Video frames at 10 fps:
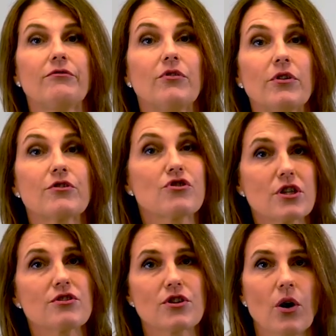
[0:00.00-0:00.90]
for
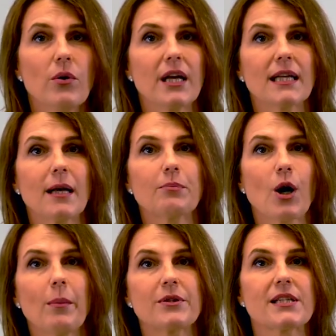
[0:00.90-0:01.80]
just owning that
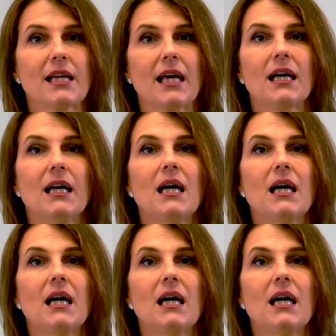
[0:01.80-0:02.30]
property.